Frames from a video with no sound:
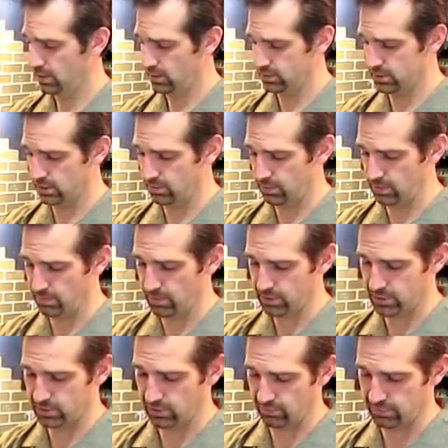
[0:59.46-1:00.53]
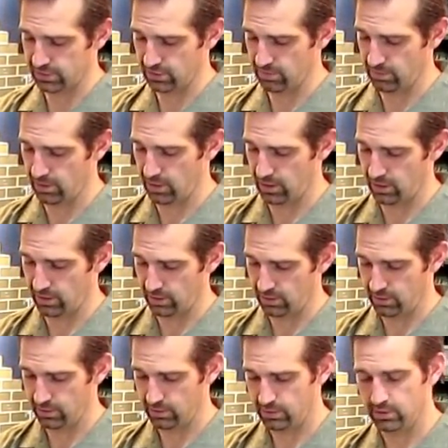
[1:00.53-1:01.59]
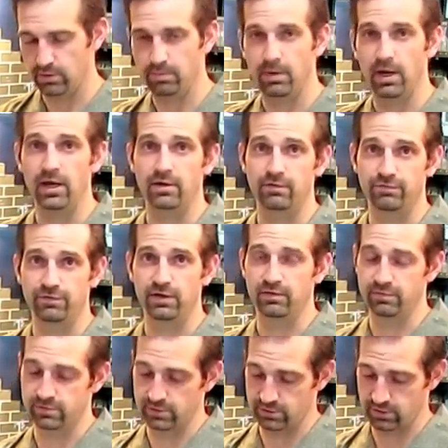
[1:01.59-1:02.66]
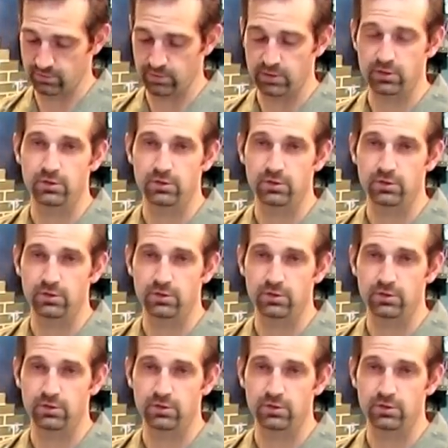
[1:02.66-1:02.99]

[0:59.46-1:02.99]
is going to be a mixture of some minor flavors. There's going to be